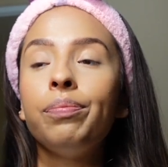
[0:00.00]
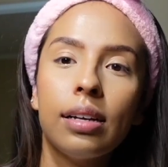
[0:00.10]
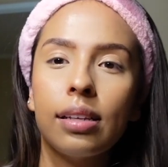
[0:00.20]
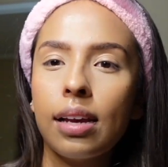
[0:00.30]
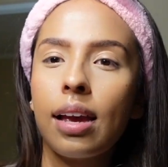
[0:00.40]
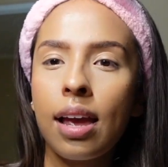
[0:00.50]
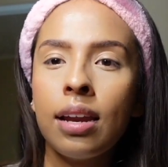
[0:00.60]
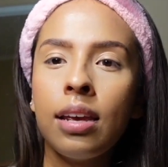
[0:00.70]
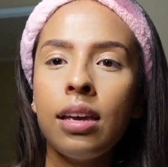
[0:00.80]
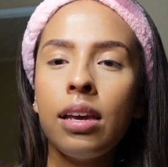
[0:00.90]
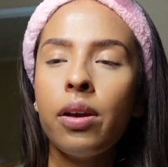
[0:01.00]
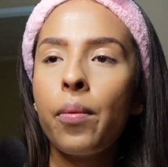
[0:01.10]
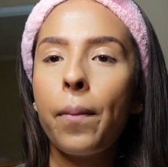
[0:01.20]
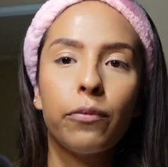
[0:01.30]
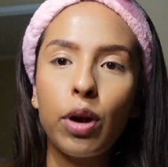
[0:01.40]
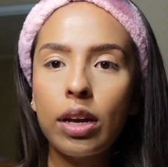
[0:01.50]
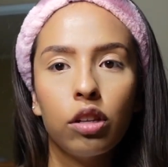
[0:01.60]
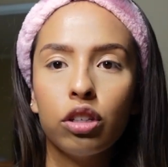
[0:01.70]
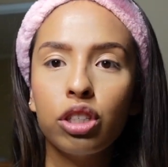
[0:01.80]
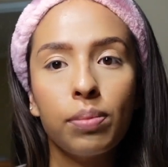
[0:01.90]
as like any
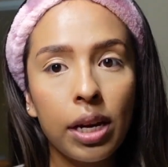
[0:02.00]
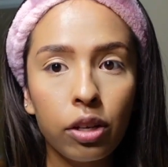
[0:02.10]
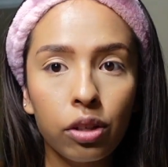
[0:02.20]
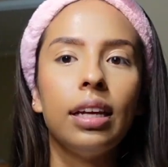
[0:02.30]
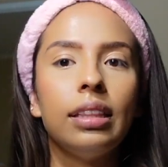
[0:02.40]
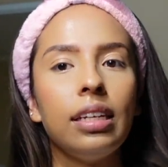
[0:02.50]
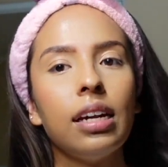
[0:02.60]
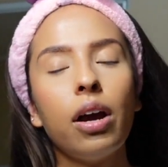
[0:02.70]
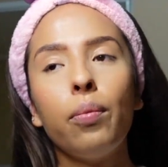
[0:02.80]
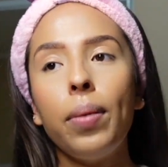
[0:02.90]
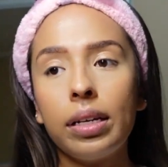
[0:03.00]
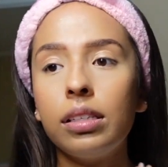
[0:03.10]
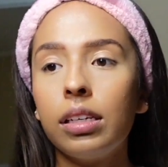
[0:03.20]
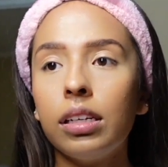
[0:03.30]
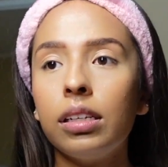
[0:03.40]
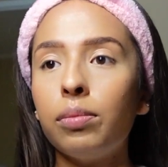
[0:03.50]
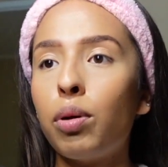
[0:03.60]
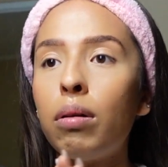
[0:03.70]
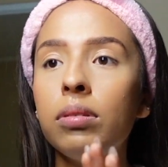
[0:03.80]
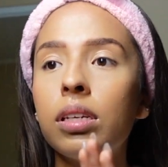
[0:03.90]
regular schmegular Latina Mexican,
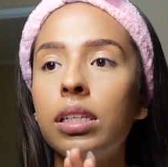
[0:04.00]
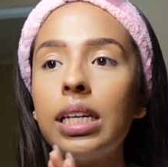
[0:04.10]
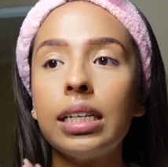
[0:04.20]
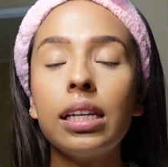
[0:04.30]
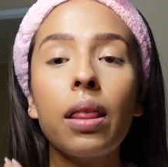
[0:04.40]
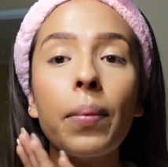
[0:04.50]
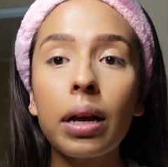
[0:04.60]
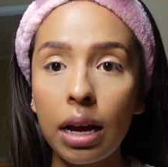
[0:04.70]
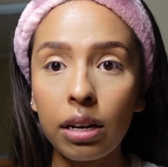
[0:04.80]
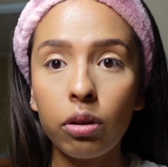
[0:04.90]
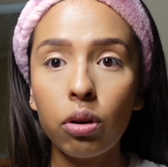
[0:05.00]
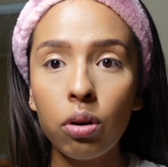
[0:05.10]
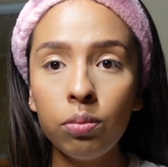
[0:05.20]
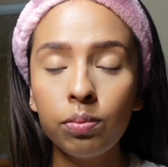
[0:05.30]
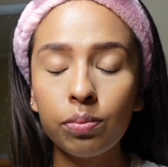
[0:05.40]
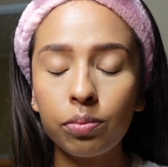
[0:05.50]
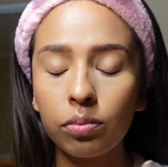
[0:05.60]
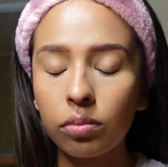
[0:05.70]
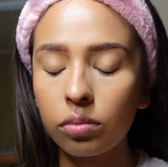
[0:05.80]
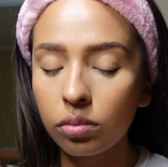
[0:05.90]
probably is gonna take it to the mecanico.
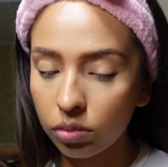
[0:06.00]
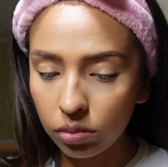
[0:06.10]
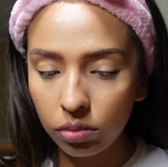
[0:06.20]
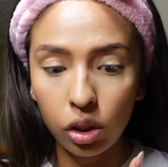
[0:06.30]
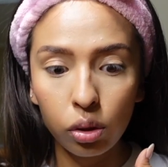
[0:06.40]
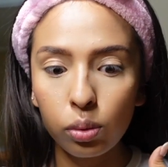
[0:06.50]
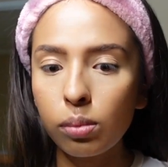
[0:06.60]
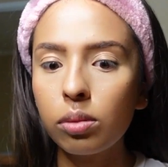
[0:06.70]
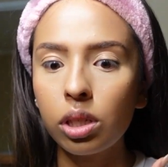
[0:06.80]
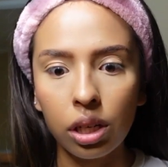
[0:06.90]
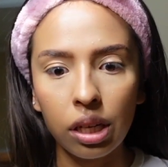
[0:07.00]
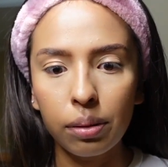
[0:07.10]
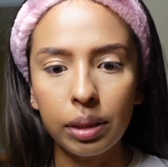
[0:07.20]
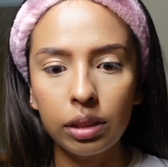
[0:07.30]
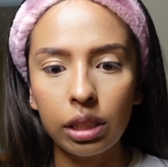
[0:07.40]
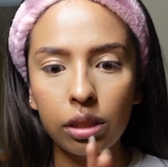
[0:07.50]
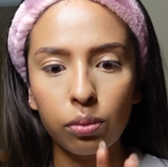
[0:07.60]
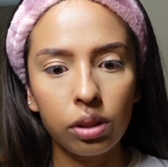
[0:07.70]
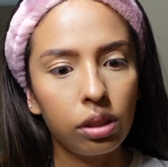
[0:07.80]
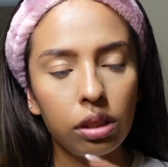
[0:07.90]
You know what I'm talking about, like the
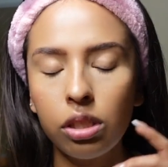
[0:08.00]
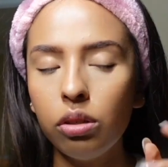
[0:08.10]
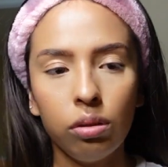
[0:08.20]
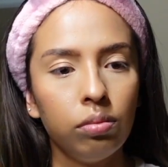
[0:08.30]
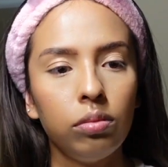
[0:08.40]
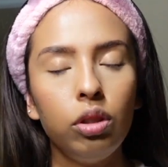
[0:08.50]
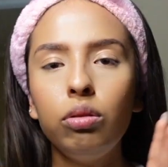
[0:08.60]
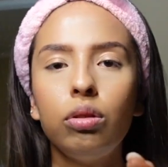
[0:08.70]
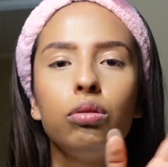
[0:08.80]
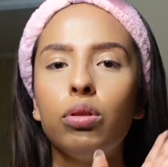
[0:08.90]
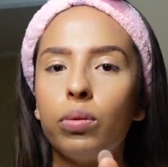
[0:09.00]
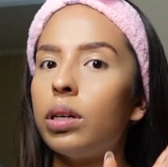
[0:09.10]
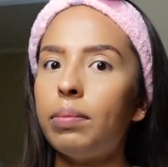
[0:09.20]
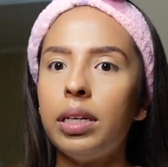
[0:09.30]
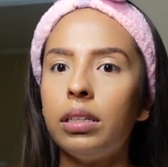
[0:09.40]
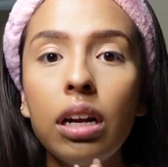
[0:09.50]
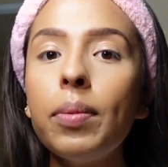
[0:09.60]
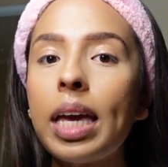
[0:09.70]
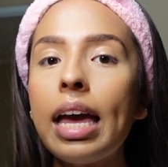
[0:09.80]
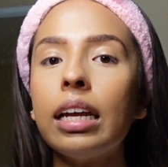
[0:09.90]
one, you know what I mean. Not a
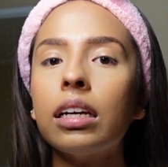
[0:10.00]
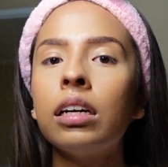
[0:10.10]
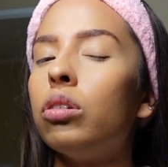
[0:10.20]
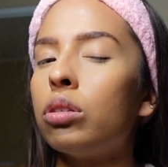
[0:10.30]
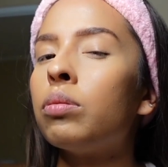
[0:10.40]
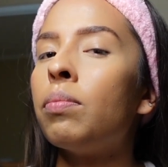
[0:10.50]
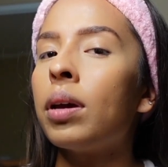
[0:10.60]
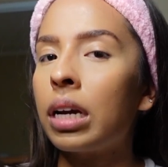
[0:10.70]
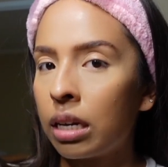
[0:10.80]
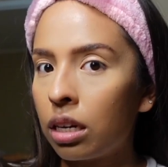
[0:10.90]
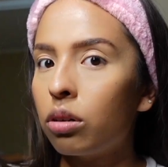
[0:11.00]
mechanic, los mecánicos.